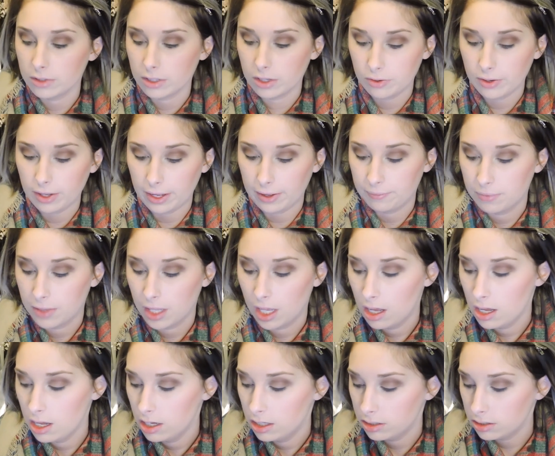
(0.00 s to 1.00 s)
Okay,
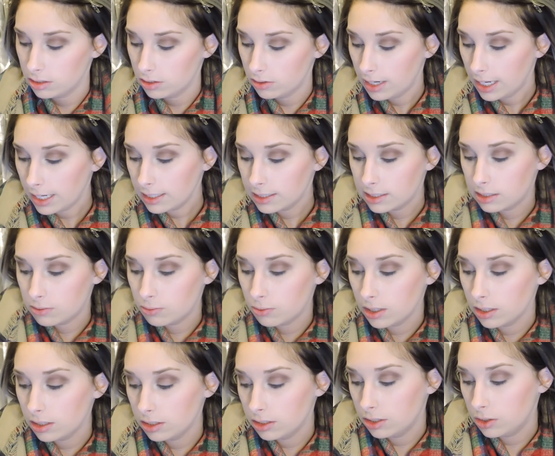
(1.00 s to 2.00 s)
so next we're
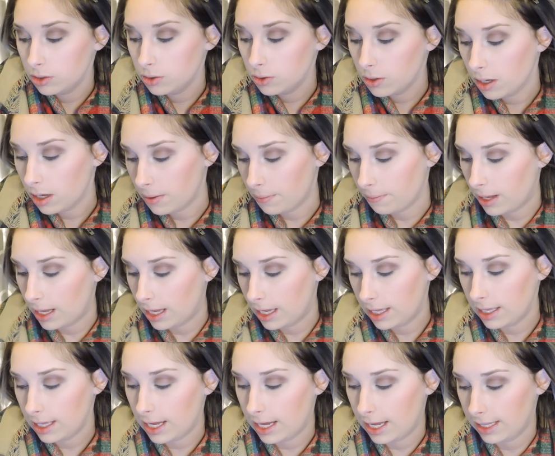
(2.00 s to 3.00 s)
going to do
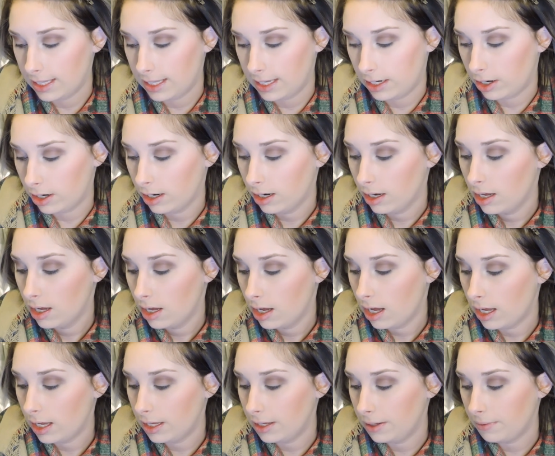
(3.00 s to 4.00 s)
my eyeliner.
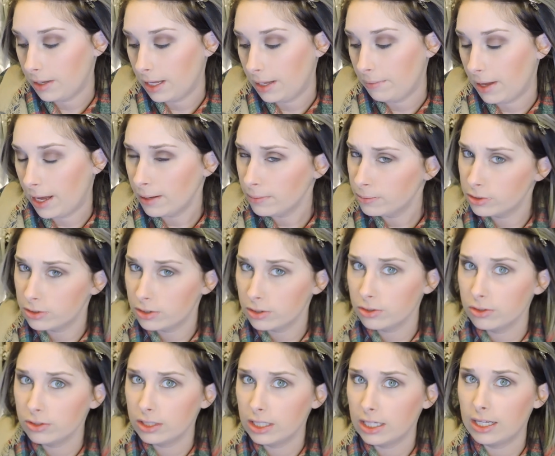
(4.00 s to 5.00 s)
I'm
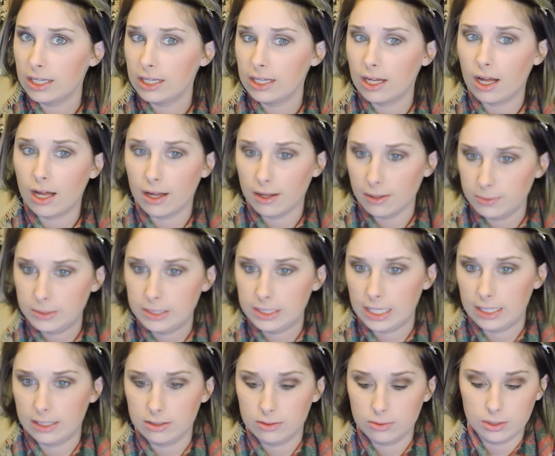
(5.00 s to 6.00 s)
absolutely
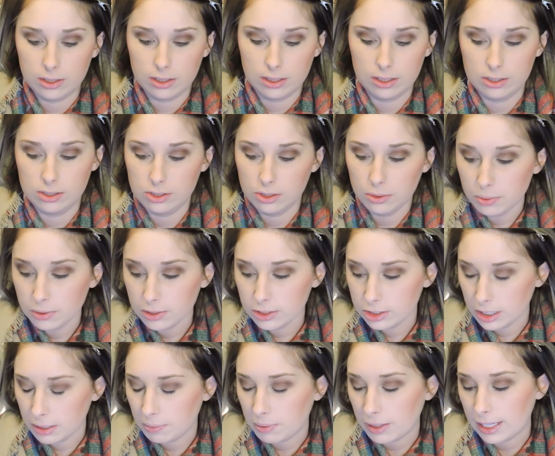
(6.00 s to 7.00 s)
obsessed with this super
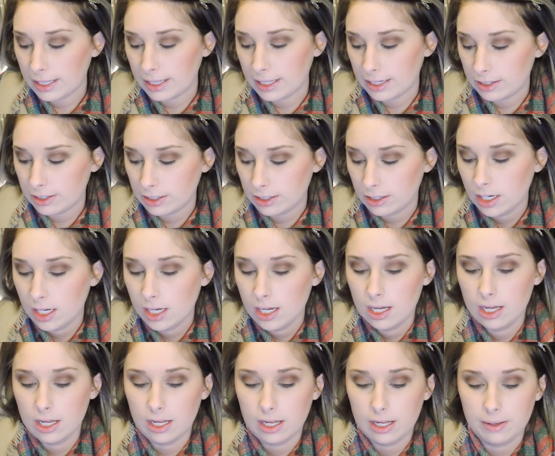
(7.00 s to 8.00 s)
cheap eyeliner.
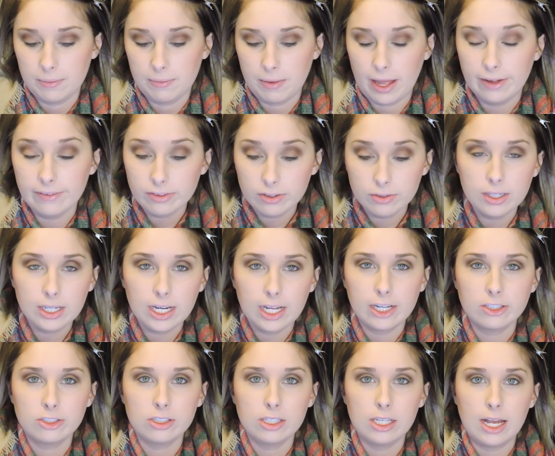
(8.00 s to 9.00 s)
Everyone
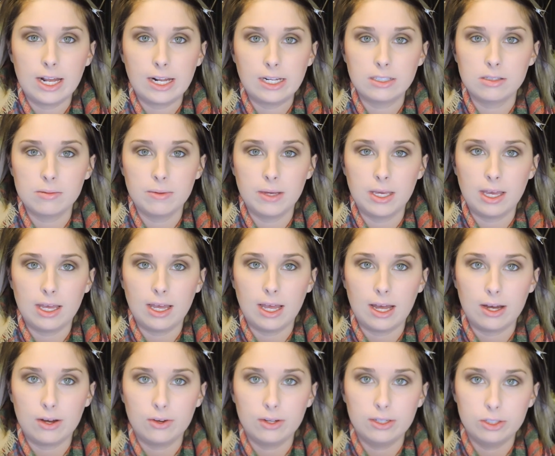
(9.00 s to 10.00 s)
actually asks me
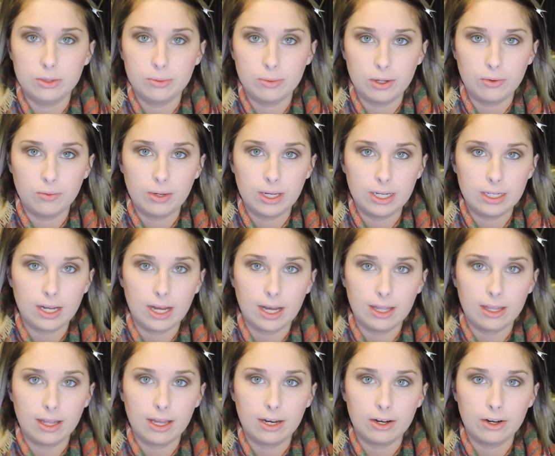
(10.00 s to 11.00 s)
how I do my winged
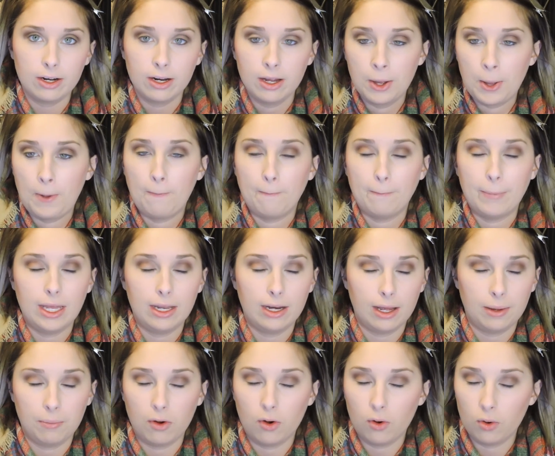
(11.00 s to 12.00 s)
eyeliner, and
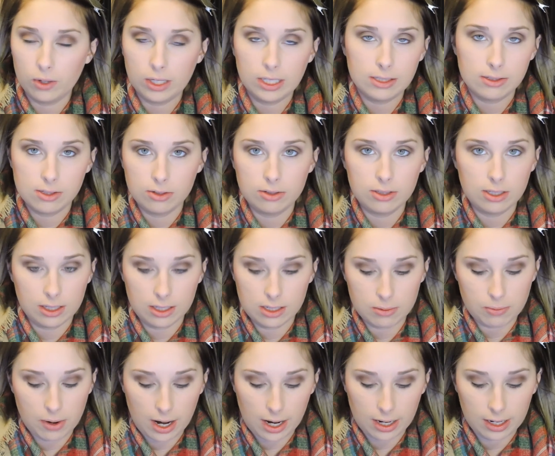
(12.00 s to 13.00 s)
I'm always using this
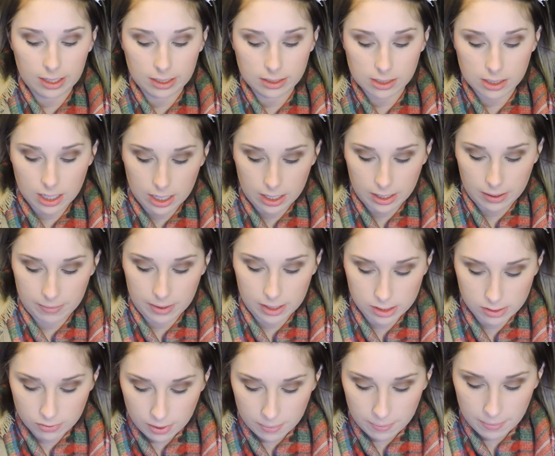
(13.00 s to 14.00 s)
product.
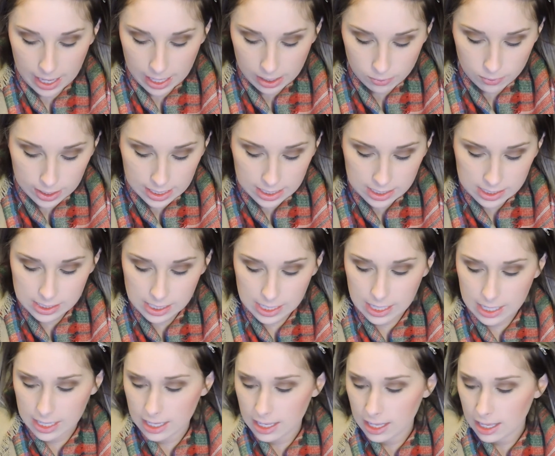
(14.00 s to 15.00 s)
It's from
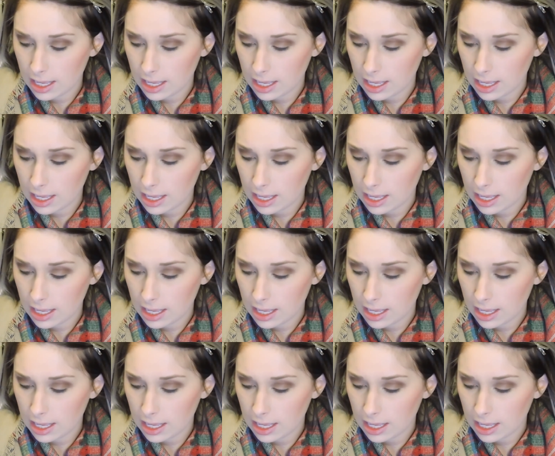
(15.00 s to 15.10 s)
NYX.